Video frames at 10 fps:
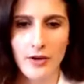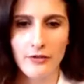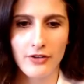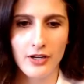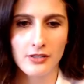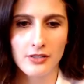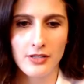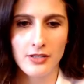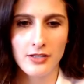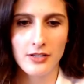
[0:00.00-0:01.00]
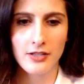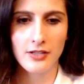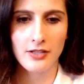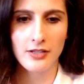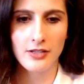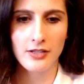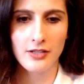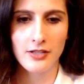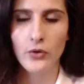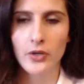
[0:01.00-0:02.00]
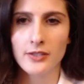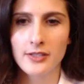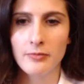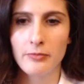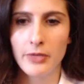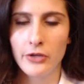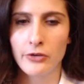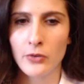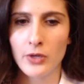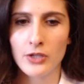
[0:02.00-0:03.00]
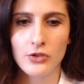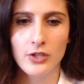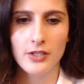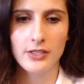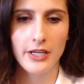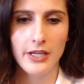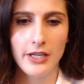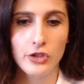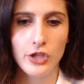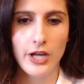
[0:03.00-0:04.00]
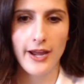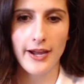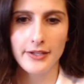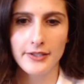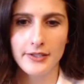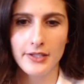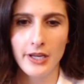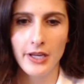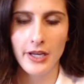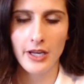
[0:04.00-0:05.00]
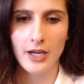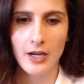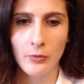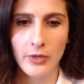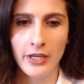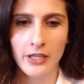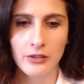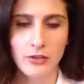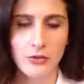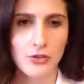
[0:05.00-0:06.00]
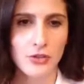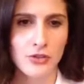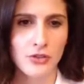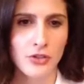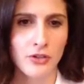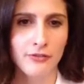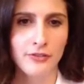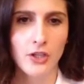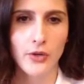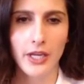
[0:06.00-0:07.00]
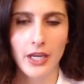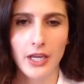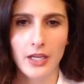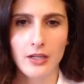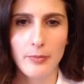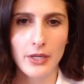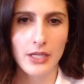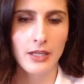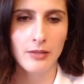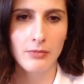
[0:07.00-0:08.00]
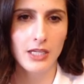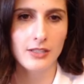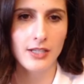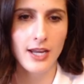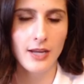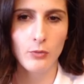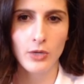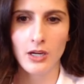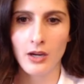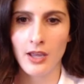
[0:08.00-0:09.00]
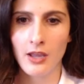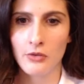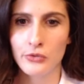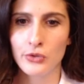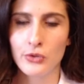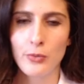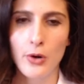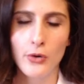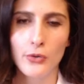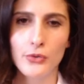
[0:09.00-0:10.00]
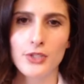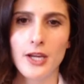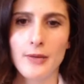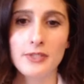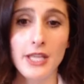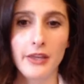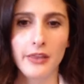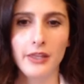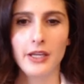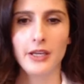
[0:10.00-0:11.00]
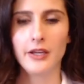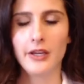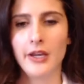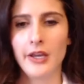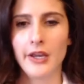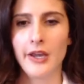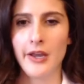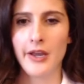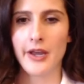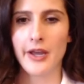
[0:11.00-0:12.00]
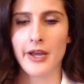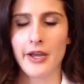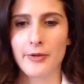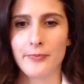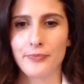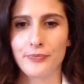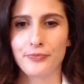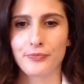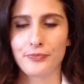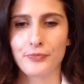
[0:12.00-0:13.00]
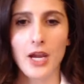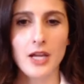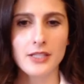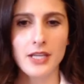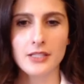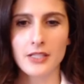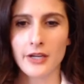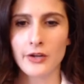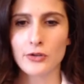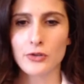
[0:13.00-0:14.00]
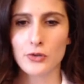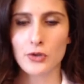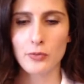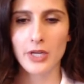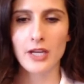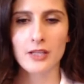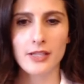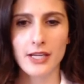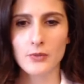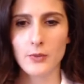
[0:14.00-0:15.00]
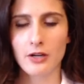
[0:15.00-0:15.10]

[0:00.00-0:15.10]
friends, now is the time that you can submit your questions in the chat. We can get those to start flowing in, but in the meantime, we do post daily content on our social media sites. We are